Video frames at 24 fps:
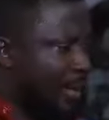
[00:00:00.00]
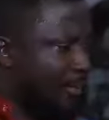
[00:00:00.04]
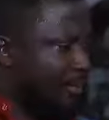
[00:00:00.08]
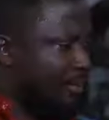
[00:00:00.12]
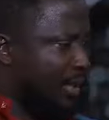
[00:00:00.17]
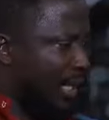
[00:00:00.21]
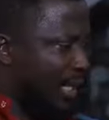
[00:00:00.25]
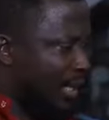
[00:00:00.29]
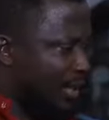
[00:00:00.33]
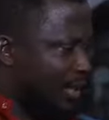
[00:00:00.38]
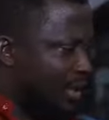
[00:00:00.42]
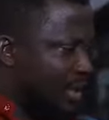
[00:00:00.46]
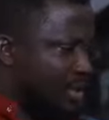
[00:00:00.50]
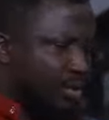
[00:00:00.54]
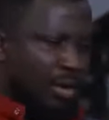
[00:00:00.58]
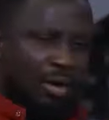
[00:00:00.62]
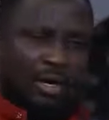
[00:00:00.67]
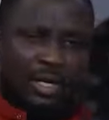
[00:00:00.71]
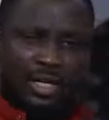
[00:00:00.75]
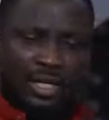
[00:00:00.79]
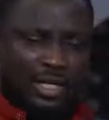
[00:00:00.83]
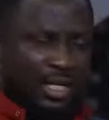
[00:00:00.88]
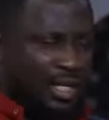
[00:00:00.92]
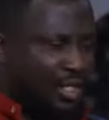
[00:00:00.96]
I'm telling the
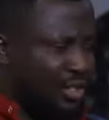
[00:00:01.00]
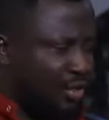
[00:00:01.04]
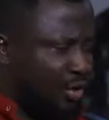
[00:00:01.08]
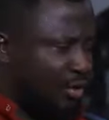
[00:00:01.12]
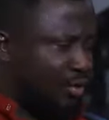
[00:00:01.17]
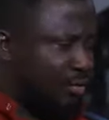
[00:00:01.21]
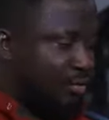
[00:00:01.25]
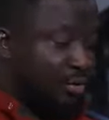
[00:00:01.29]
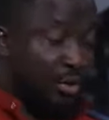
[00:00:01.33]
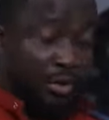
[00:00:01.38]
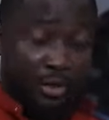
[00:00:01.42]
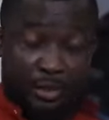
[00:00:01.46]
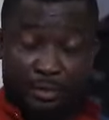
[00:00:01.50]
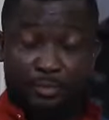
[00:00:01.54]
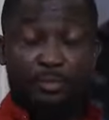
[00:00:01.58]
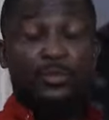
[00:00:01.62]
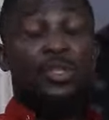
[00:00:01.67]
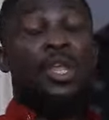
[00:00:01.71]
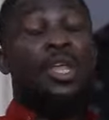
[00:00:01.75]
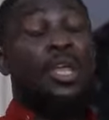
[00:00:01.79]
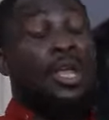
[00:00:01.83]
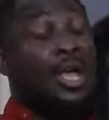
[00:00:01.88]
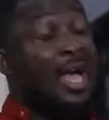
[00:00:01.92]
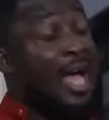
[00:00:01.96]
congregation. Sorry.
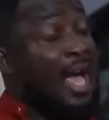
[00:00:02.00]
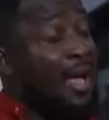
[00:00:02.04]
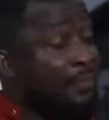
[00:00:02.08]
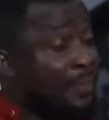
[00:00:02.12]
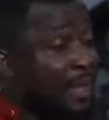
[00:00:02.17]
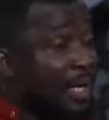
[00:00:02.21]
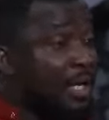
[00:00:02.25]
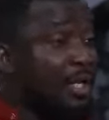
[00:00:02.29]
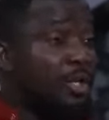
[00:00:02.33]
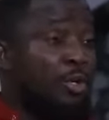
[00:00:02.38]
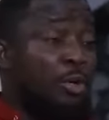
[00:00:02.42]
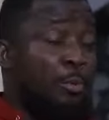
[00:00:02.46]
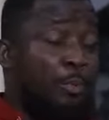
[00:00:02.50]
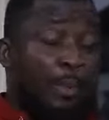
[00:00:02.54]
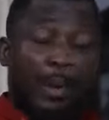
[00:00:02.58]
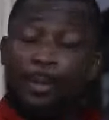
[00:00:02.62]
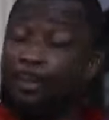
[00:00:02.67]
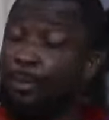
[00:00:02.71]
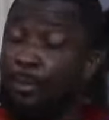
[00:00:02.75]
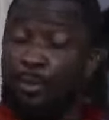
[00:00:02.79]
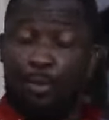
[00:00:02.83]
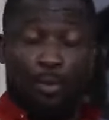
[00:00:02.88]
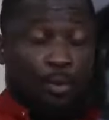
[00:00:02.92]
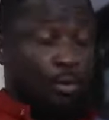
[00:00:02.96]
I'm telling you
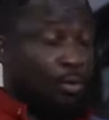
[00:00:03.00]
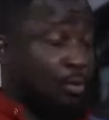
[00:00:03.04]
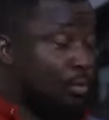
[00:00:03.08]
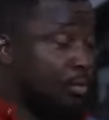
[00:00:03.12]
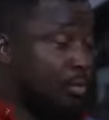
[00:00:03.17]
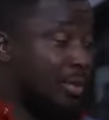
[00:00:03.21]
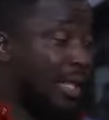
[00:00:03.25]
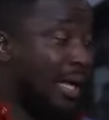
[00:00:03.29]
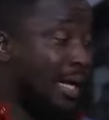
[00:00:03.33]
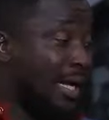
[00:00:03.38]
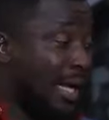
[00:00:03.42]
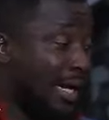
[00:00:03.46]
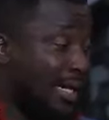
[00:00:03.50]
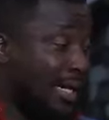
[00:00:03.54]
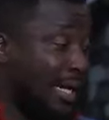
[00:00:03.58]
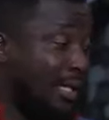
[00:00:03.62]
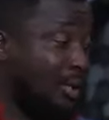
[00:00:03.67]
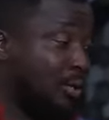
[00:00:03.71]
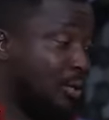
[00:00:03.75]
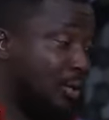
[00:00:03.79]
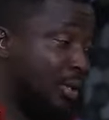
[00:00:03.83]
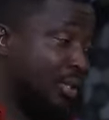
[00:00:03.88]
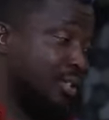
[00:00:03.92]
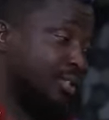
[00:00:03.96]
people that
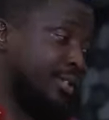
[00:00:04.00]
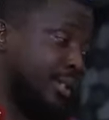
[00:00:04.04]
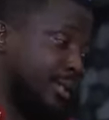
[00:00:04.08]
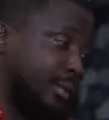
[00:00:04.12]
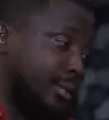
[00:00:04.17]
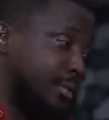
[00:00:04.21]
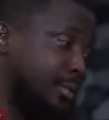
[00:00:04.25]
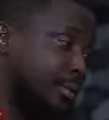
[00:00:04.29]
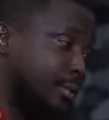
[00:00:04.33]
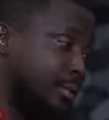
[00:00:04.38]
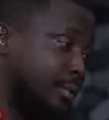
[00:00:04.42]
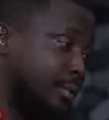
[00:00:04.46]
gather to listen.